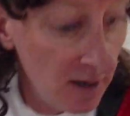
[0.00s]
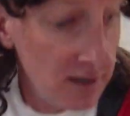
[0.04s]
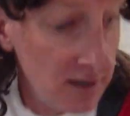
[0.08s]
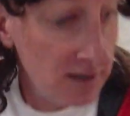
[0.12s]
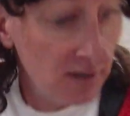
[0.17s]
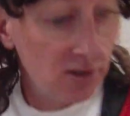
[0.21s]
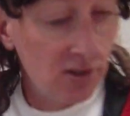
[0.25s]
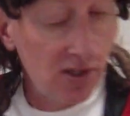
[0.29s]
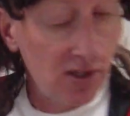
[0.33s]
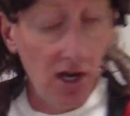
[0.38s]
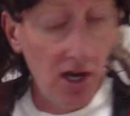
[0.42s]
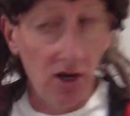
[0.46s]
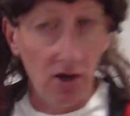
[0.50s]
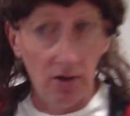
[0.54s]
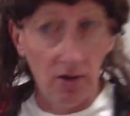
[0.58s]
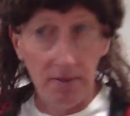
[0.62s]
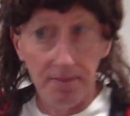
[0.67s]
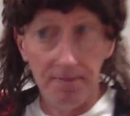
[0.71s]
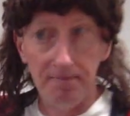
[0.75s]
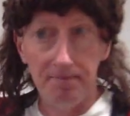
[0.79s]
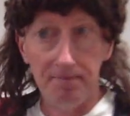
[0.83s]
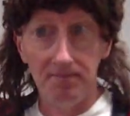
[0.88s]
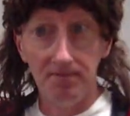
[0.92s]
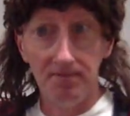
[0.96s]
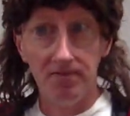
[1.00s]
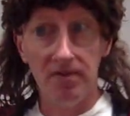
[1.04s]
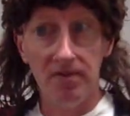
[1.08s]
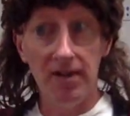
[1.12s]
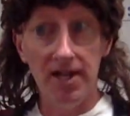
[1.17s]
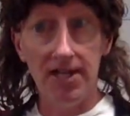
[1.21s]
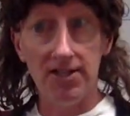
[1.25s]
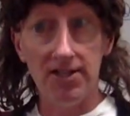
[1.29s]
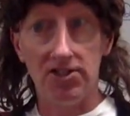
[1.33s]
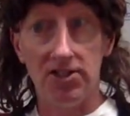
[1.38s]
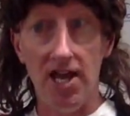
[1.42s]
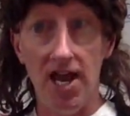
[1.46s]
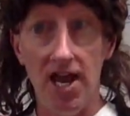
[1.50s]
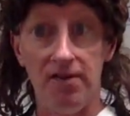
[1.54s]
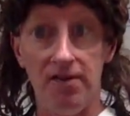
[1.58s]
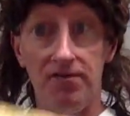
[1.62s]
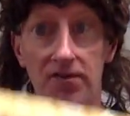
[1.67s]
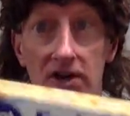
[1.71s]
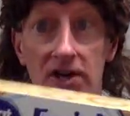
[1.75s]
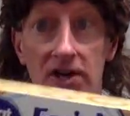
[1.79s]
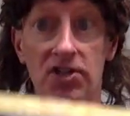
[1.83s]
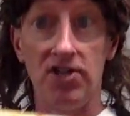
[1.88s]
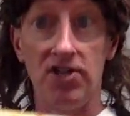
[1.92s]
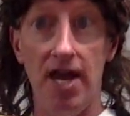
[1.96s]
So, let's take,
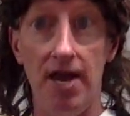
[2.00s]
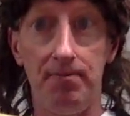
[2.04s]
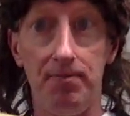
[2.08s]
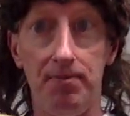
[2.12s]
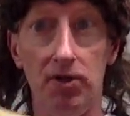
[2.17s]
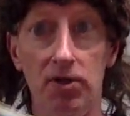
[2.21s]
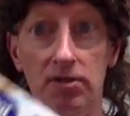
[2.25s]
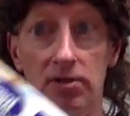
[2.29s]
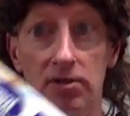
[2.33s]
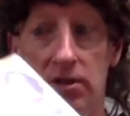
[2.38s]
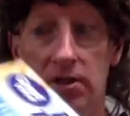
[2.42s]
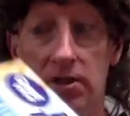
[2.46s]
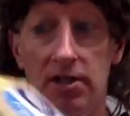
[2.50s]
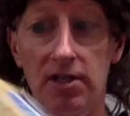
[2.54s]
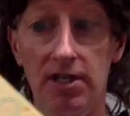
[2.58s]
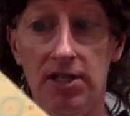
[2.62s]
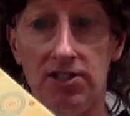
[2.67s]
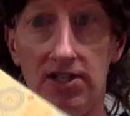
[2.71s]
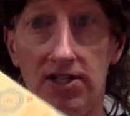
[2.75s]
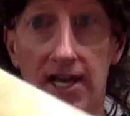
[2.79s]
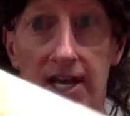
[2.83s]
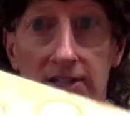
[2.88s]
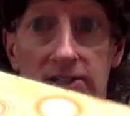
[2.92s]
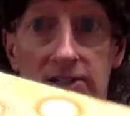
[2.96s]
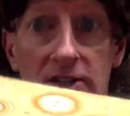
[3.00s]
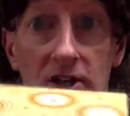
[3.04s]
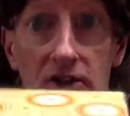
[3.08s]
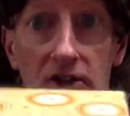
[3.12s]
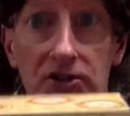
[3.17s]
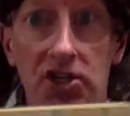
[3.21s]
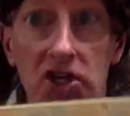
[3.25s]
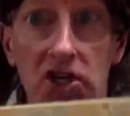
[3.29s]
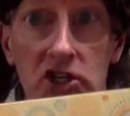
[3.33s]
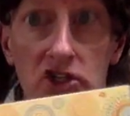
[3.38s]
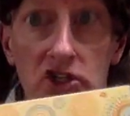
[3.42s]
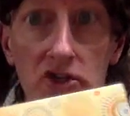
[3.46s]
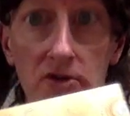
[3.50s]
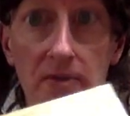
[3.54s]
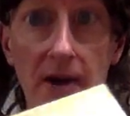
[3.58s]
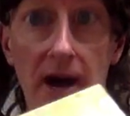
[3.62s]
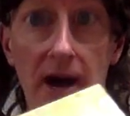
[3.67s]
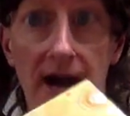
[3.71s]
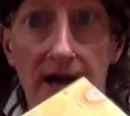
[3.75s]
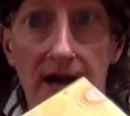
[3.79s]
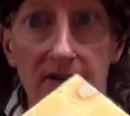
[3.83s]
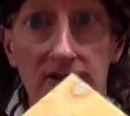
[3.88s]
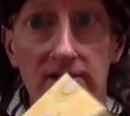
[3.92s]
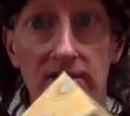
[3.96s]
for example, this nice little tissue
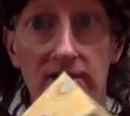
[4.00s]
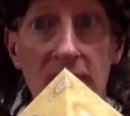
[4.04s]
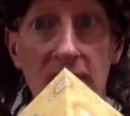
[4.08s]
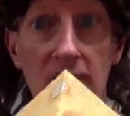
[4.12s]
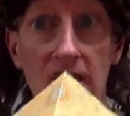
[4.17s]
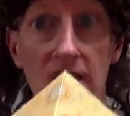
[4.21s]
box.